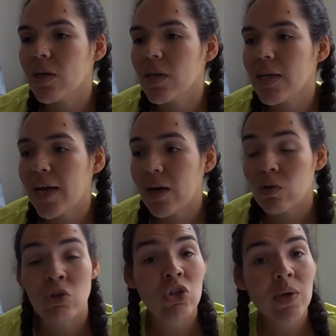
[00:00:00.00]
Now,
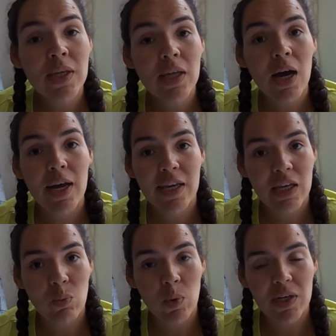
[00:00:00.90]
doing the hike
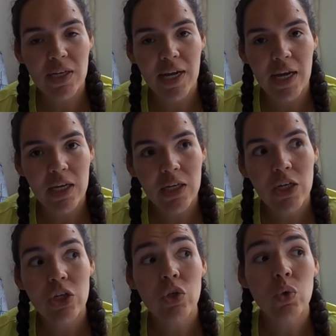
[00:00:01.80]
in 1 day.
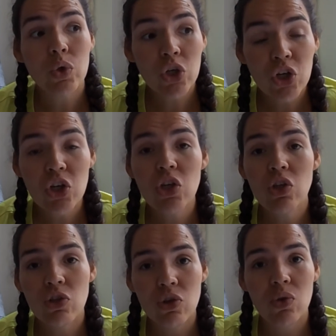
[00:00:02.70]
You could
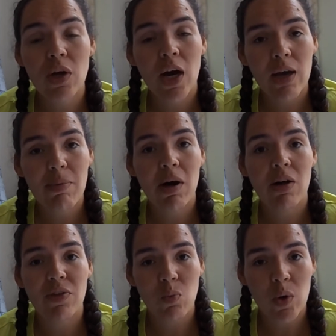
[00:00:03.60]
do the high
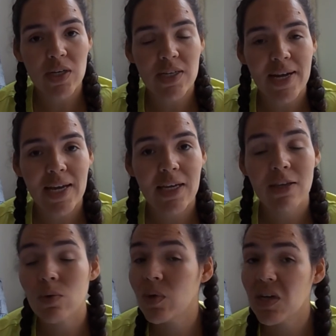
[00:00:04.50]
path in 1 day.
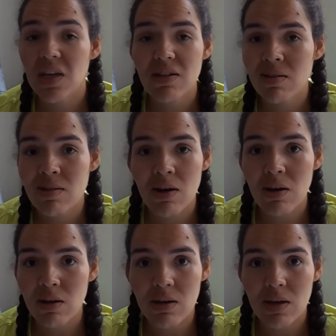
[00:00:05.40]
You would need to start
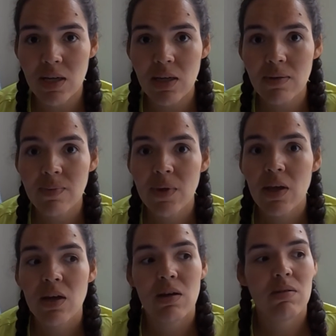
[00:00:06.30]
early,
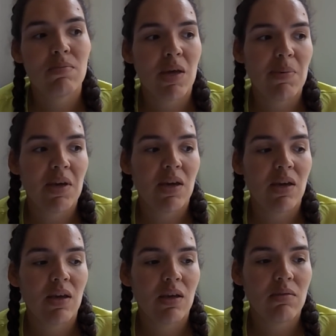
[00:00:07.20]
maybe
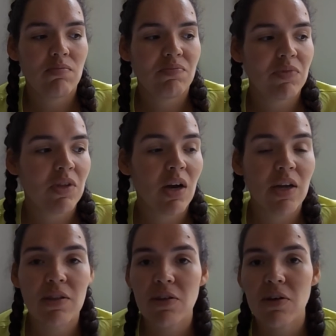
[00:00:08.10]

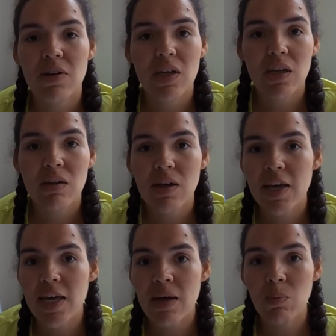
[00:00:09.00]
9:30
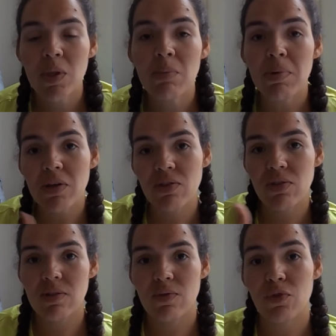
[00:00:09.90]
a.m. when the
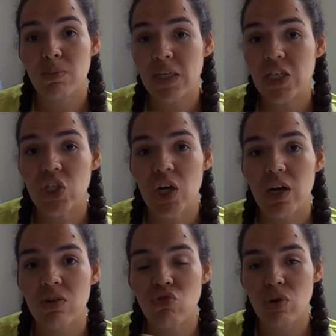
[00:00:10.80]
bus from
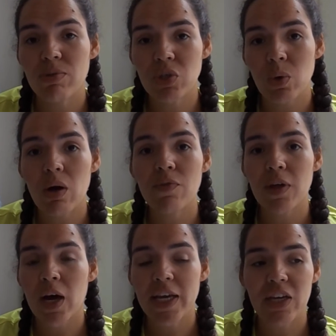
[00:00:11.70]
Lijiang drops you off at
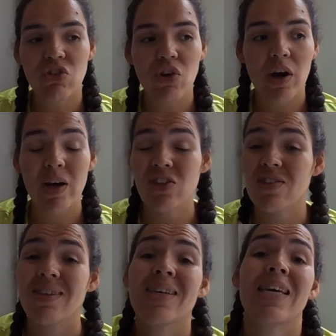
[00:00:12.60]
the hiking trail, and
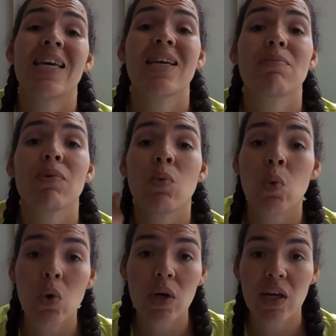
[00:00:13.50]
just keep
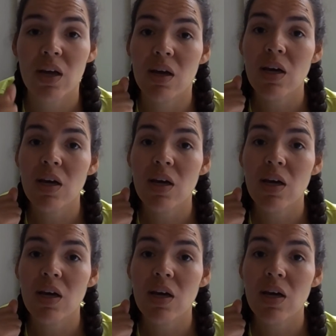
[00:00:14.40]
walking.